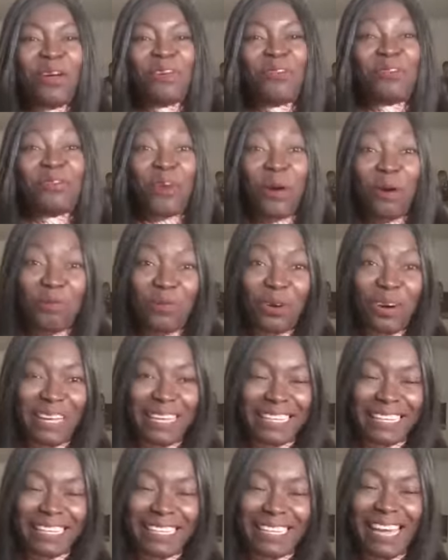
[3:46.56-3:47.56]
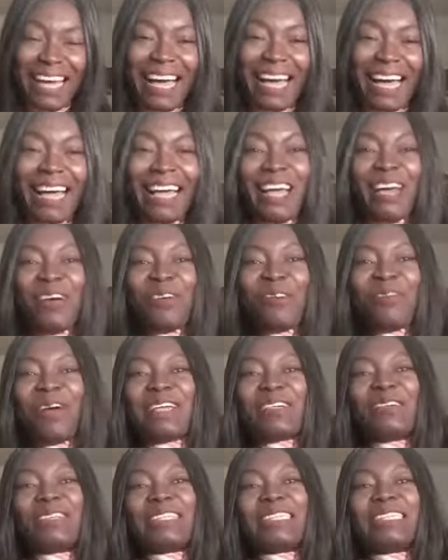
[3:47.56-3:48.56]
FOMO, yeah.
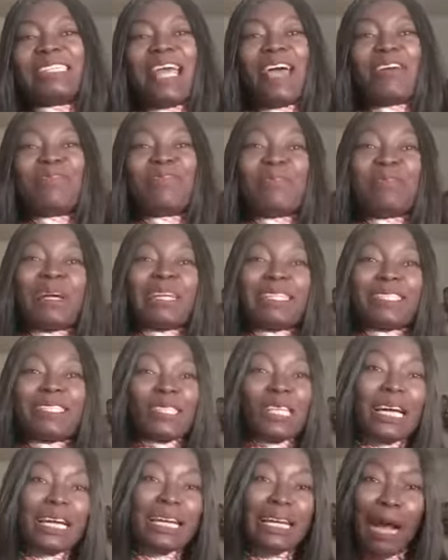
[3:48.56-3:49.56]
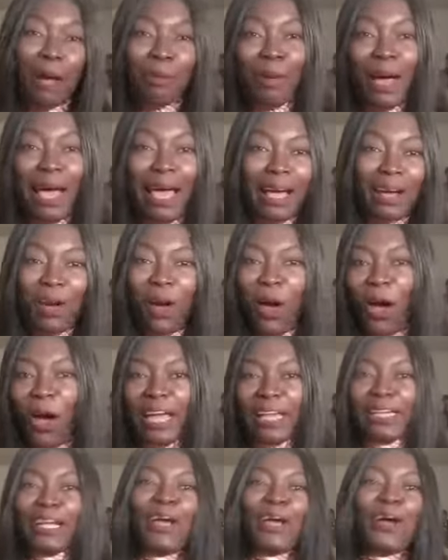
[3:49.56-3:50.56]
When you see that everybody's talking about a
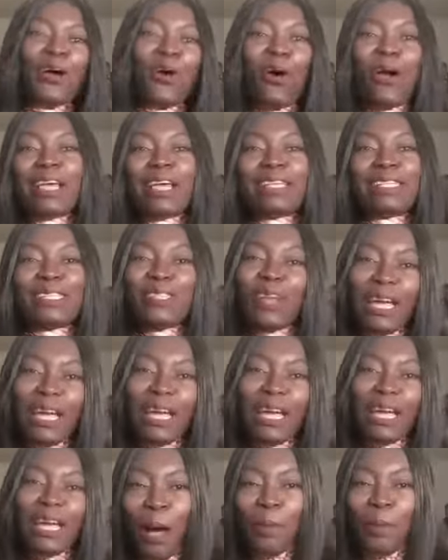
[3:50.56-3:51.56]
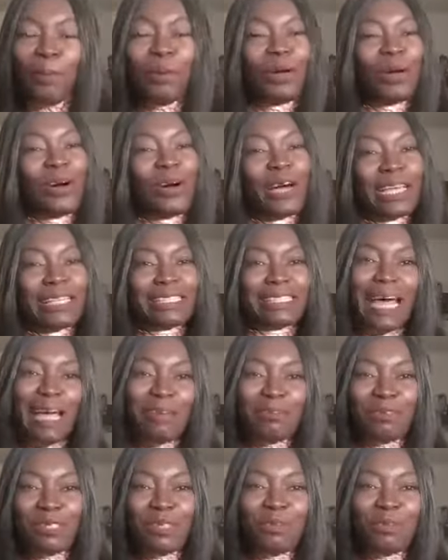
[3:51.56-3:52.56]
coin, oh, it's going up, oh, it's
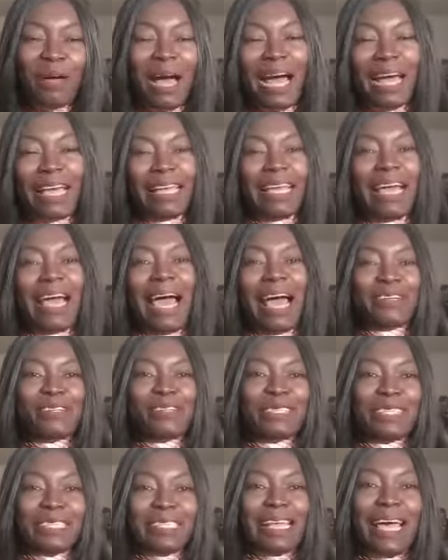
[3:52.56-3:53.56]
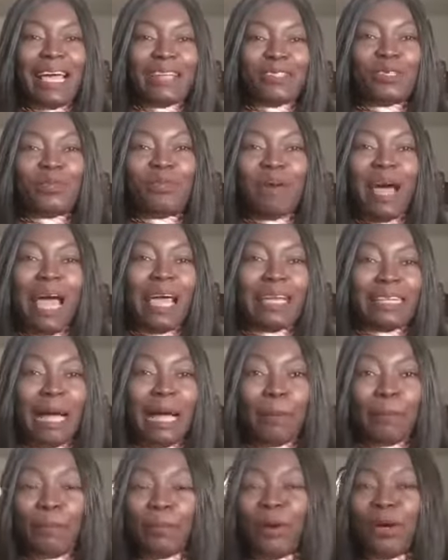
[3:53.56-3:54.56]
time to buy, and you decide to buy at
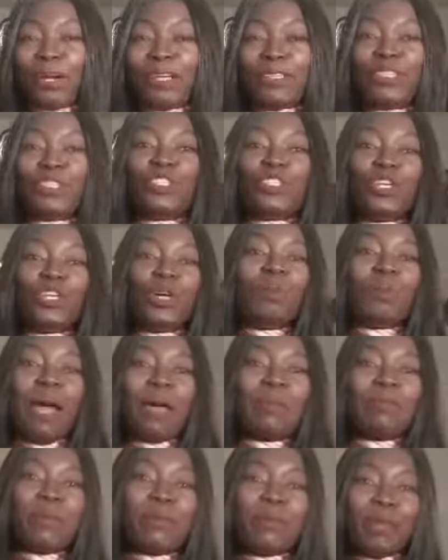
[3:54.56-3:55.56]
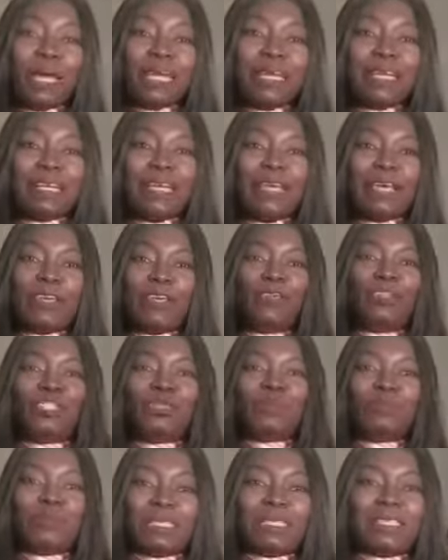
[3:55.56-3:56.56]
that point, you might be making a huge
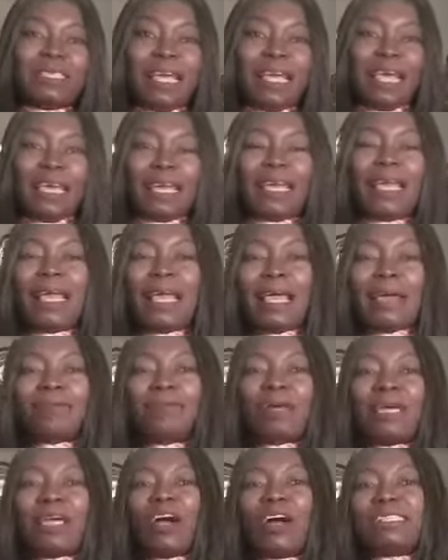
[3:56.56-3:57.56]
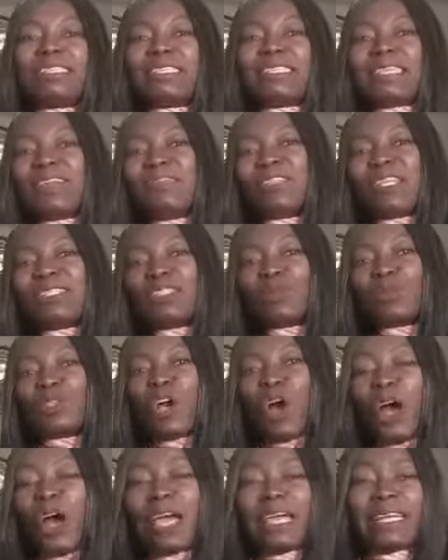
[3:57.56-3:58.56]
mistake. Because if the
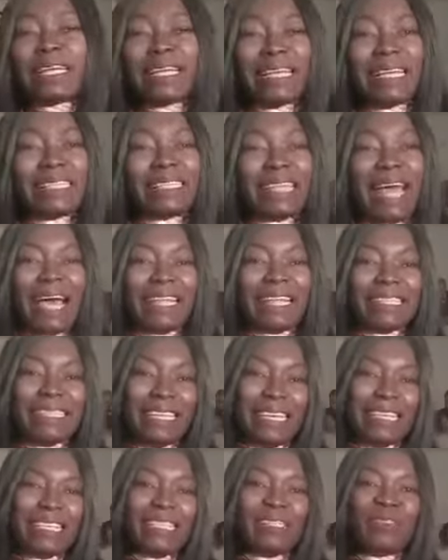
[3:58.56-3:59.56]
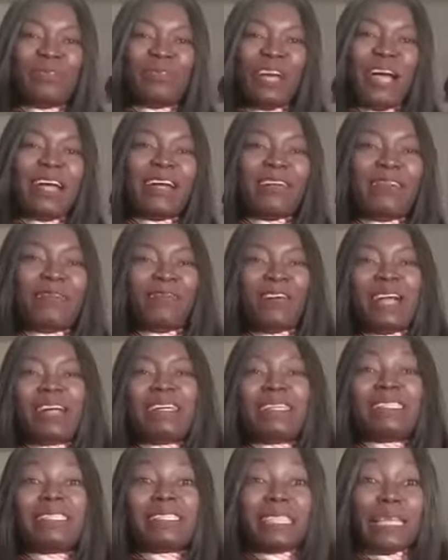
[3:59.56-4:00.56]
coin is at its
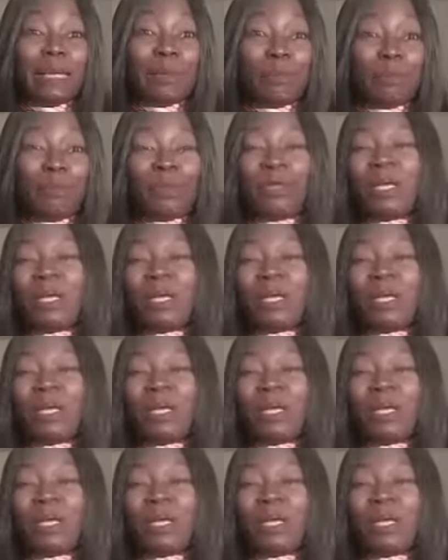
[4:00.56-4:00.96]
very tip,